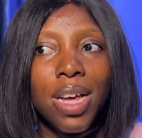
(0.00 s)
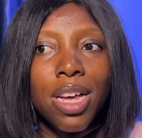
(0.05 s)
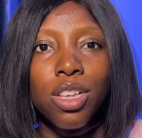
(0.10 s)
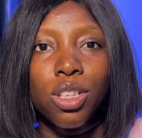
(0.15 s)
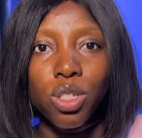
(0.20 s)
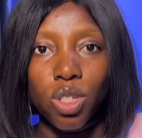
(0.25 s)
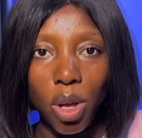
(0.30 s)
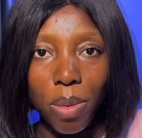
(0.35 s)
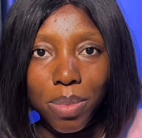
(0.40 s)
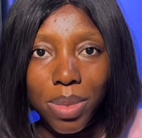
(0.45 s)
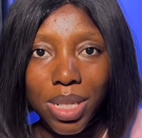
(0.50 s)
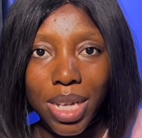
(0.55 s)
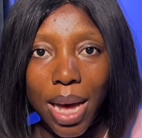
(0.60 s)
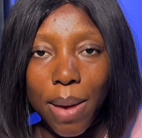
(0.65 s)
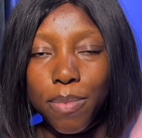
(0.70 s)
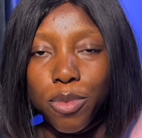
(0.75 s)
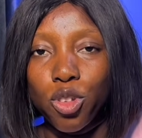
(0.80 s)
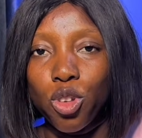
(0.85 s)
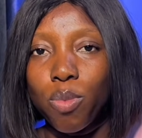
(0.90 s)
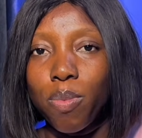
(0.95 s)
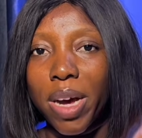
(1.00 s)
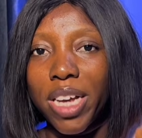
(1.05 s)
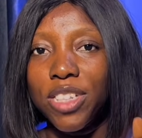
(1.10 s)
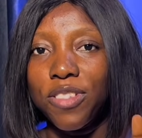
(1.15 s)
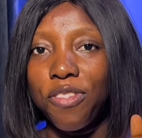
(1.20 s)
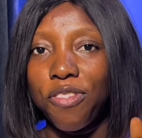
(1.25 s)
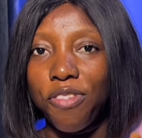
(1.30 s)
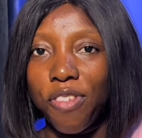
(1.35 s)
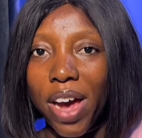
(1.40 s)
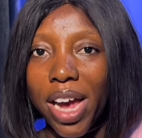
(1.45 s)
Sometimes you might
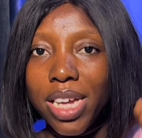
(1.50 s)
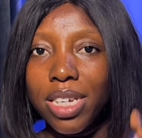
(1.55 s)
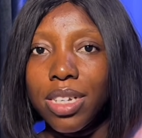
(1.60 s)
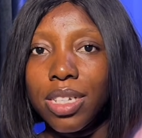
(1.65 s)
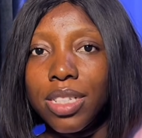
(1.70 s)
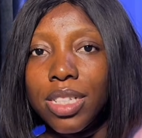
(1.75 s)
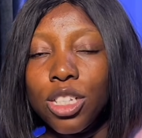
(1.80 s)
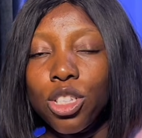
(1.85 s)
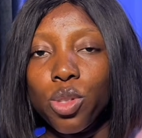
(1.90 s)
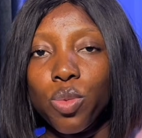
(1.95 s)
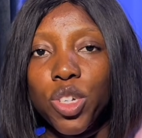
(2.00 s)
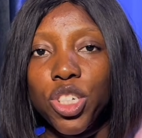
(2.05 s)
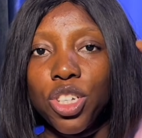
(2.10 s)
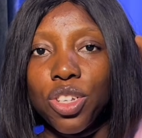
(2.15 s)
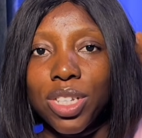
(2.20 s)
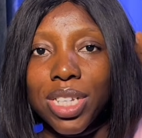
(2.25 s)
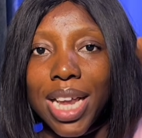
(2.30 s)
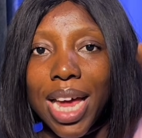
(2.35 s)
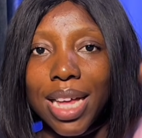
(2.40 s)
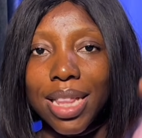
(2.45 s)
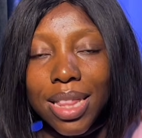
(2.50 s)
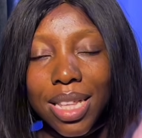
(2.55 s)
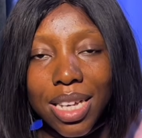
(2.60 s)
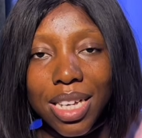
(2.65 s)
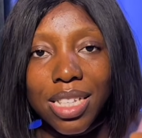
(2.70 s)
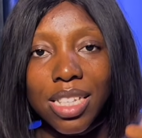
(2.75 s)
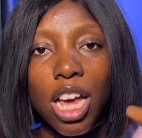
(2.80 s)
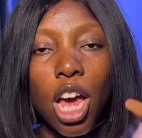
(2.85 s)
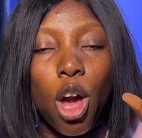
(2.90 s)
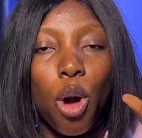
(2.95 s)
find situations like
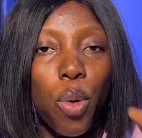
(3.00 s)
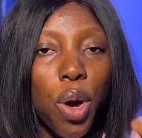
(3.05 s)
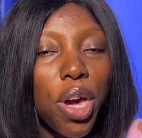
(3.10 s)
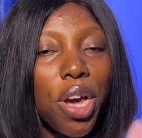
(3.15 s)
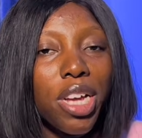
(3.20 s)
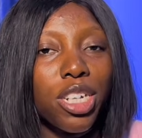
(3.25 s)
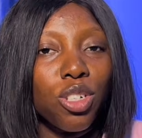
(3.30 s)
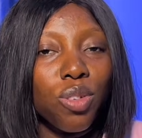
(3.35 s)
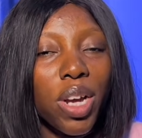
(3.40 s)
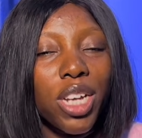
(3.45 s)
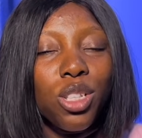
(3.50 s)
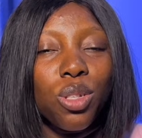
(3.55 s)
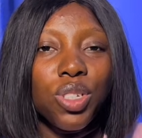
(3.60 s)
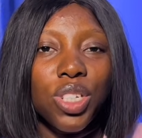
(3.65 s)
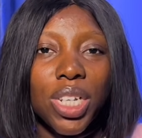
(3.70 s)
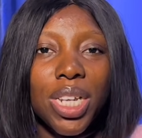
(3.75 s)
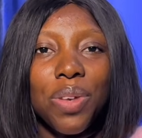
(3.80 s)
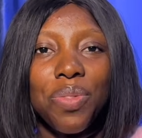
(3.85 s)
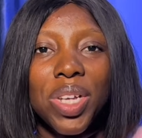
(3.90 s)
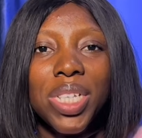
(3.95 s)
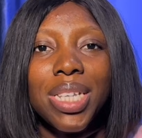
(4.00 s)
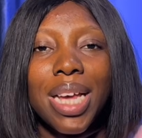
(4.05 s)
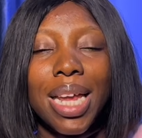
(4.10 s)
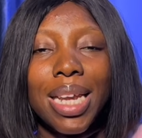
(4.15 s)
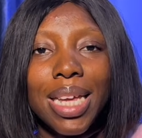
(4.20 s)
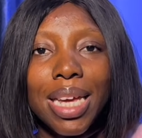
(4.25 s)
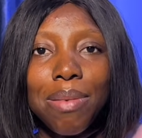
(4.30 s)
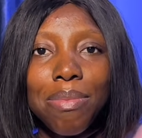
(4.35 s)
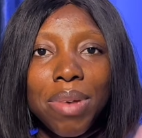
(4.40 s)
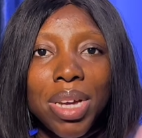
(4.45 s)
this where you are trying to generate
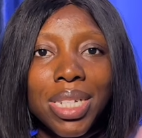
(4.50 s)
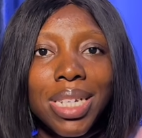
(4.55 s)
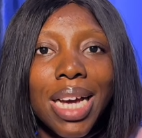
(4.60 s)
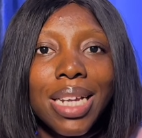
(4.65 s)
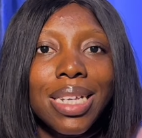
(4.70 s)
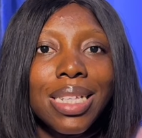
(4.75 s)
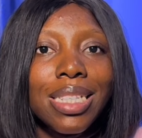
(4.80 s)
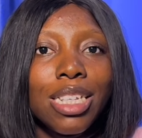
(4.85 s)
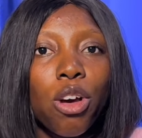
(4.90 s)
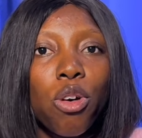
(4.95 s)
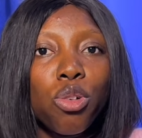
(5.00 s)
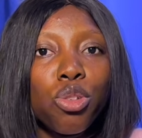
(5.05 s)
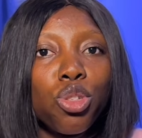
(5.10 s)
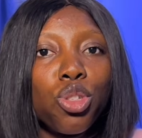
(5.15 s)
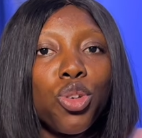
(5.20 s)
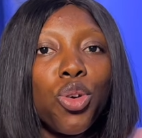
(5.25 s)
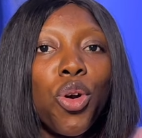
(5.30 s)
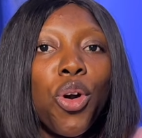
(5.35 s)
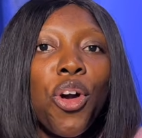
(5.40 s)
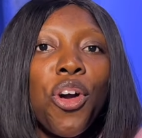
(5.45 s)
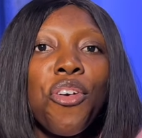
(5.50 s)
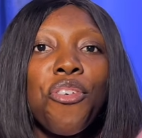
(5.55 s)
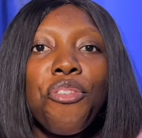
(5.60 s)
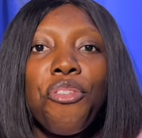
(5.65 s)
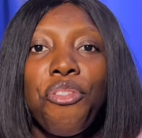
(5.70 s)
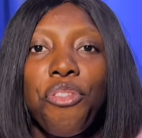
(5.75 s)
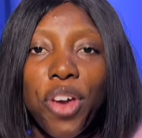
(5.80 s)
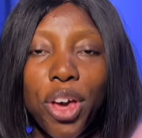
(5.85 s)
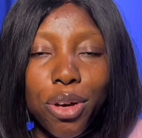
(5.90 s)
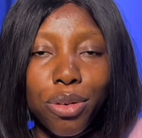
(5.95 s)
an image and it tells you
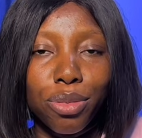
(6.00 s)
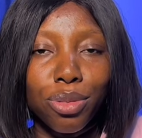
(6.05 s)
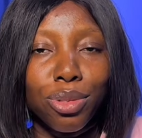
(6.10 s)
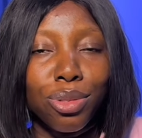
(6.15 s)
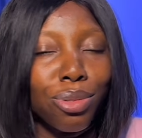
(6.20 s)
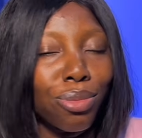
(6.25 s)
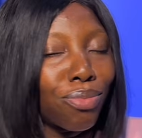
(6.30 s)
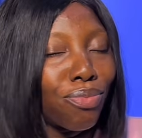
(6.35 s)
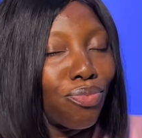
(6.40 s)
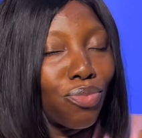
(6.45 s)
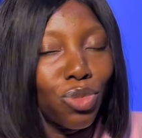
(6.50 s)
failed.